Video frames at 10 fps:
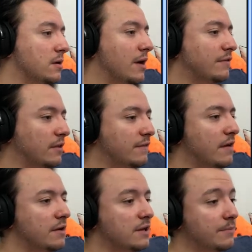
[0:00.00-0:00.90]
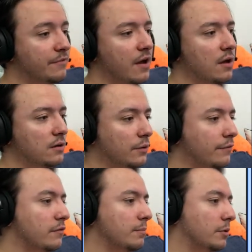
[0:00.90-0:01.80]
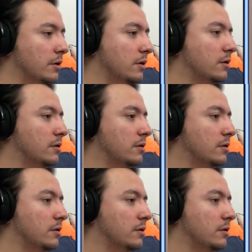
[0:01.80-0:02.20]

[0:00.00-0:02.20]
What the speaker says: Natsuki lets out a deep sigh and closes her book.